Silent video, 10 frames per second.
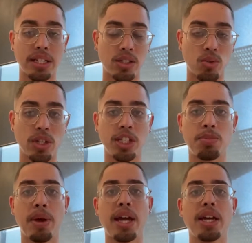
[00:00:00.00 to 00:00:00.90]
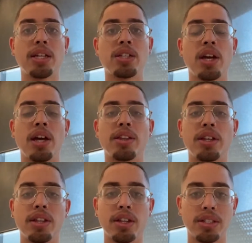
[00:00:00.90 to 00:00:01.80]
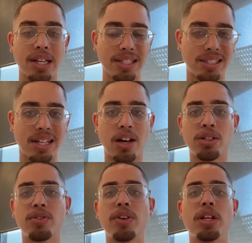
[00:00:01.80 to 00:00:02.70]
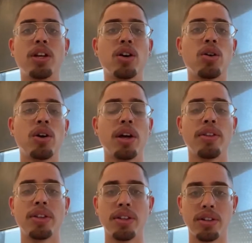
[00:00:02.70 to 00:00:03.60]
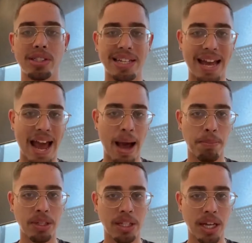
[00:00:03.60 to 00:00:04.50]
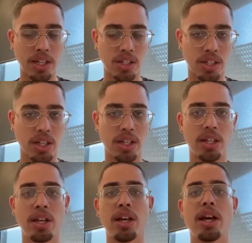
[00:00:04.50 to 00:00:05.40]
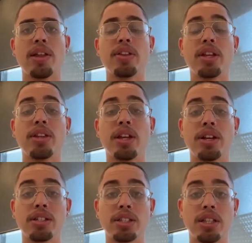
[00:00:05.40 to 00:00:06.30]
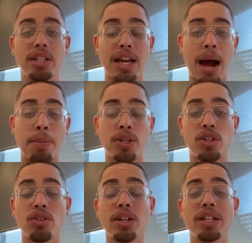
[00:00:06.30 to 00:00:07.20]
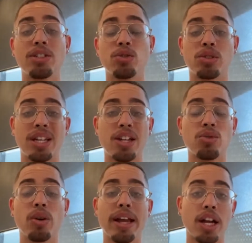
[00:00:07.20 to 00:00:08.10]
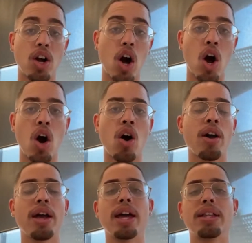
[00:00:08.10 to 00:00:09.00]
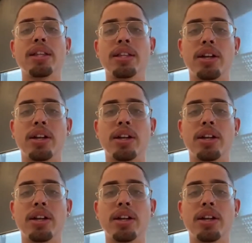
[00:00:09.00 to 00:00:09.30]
a squeeze page, then there's a sales video, then there's an application, and then there's the opportunity to schedule a call, and then